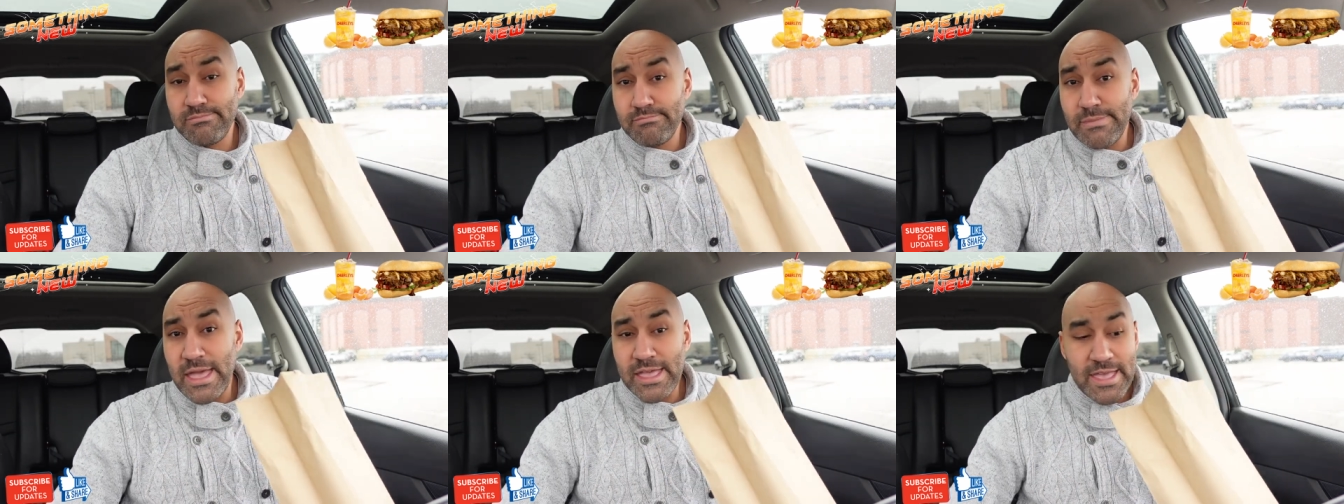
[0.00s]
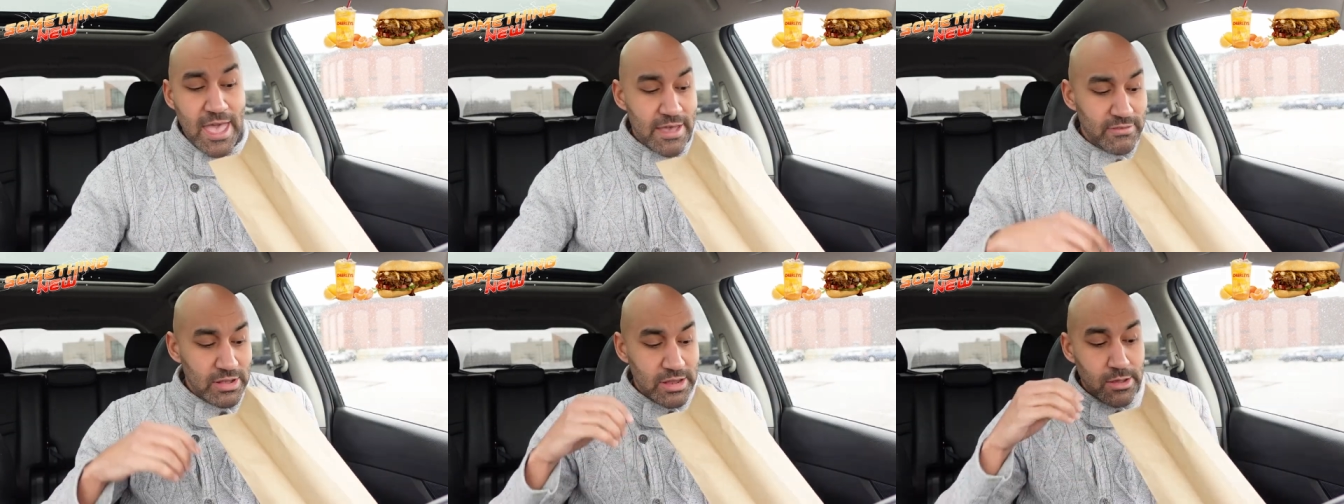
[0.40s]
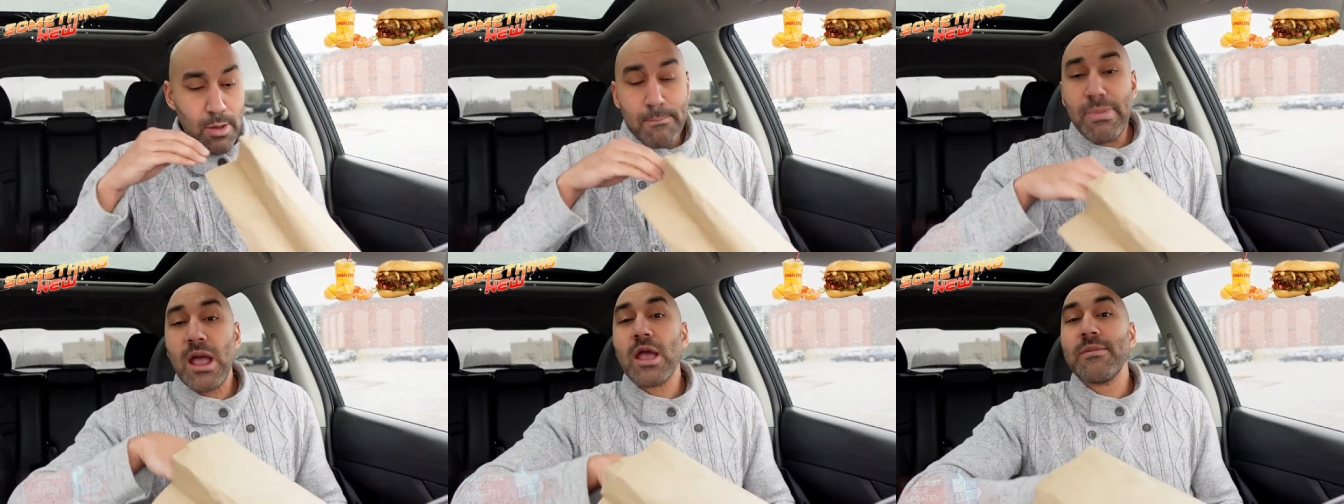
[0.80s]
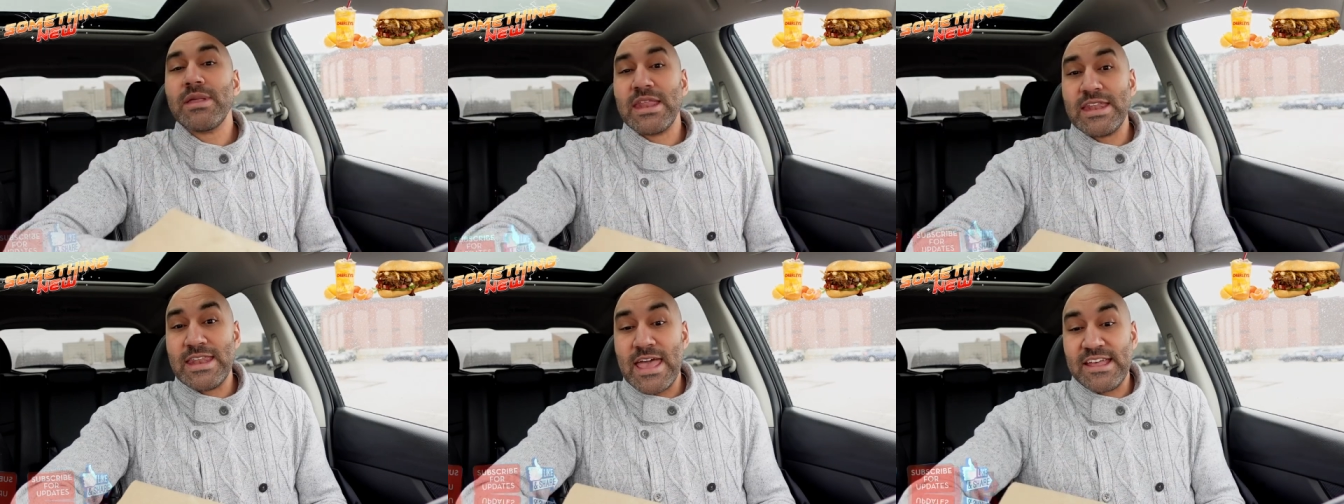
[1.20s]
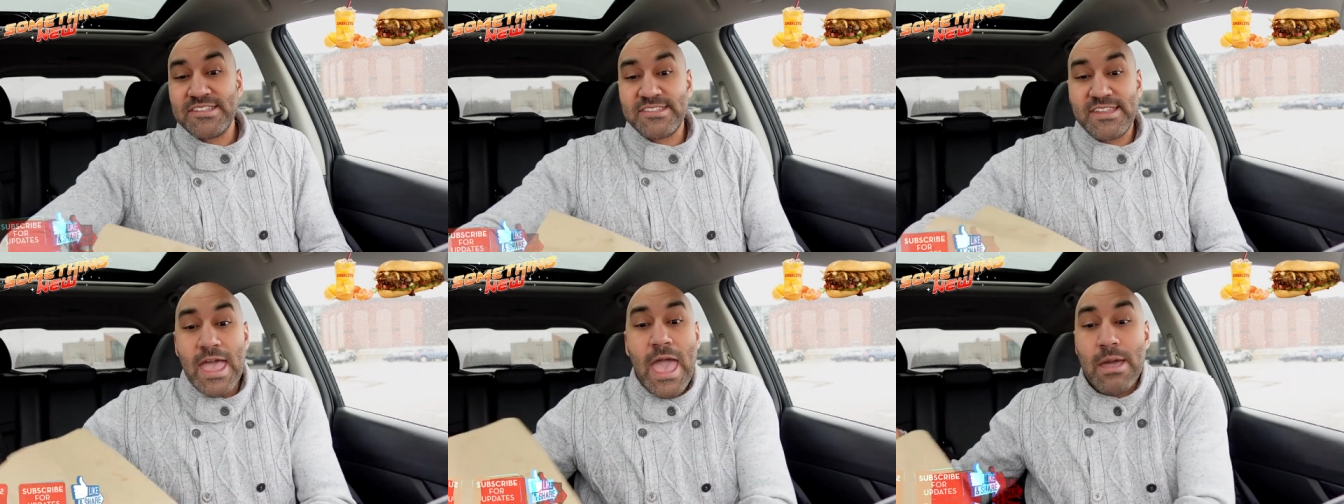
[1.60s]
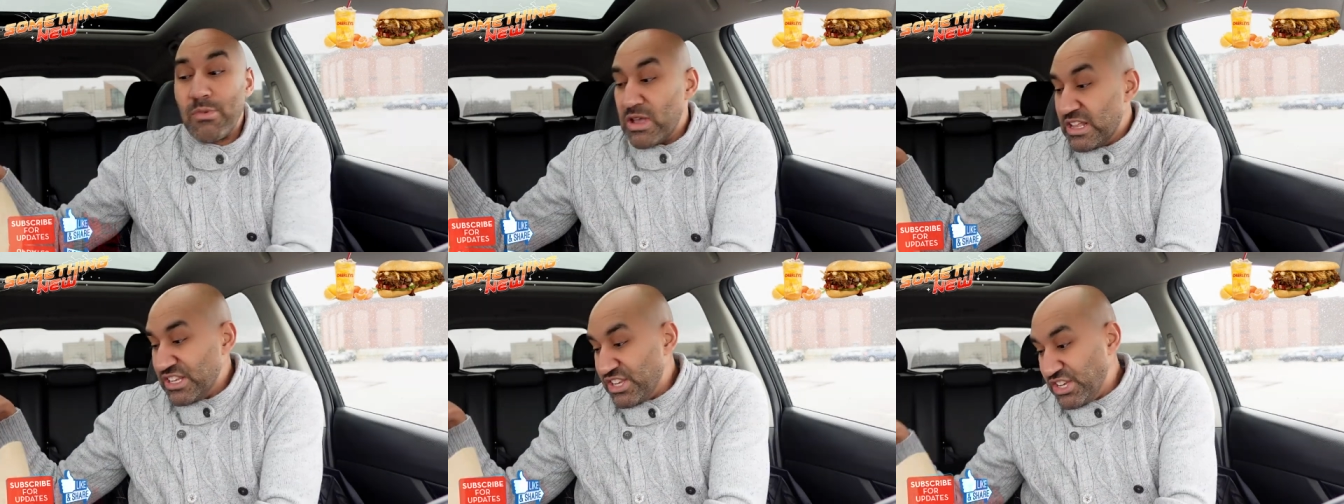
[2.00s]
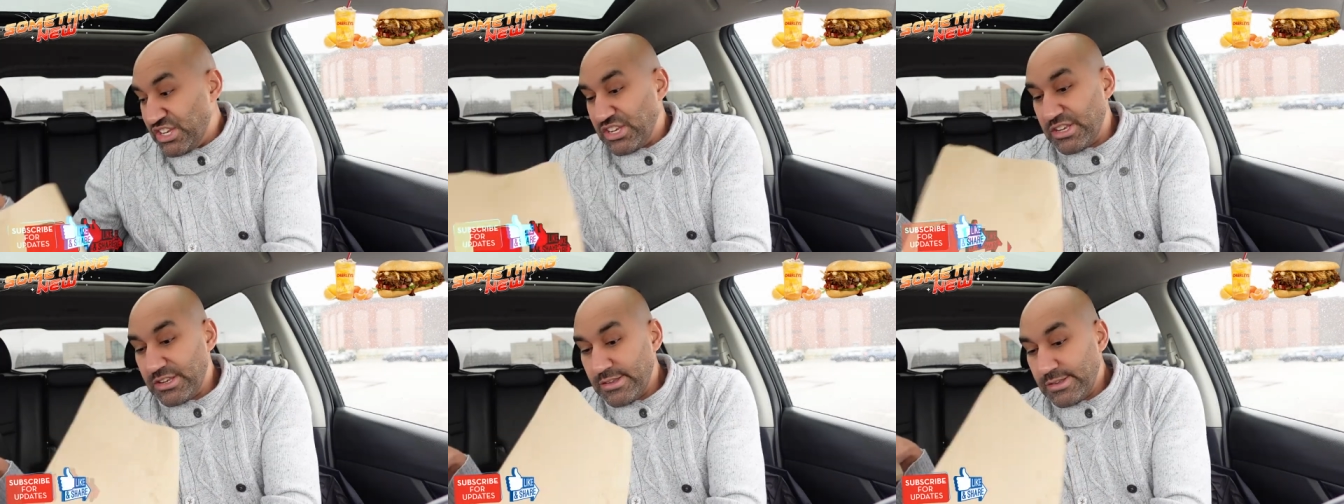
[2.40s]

You might have a little bourbon in that sandwich.